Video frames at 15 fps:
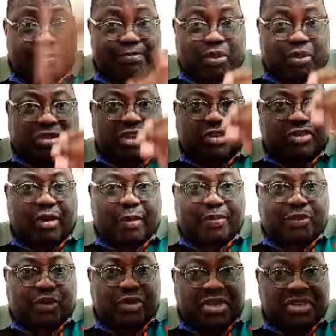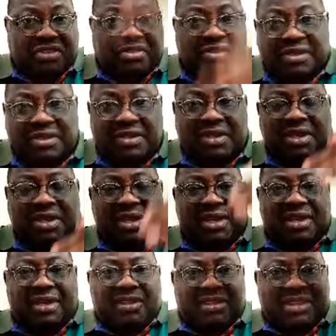put a stop to it.
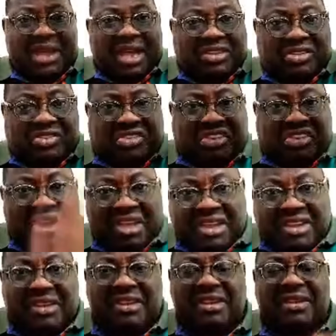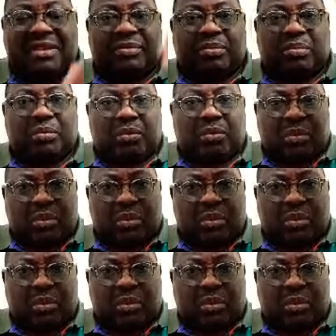That chain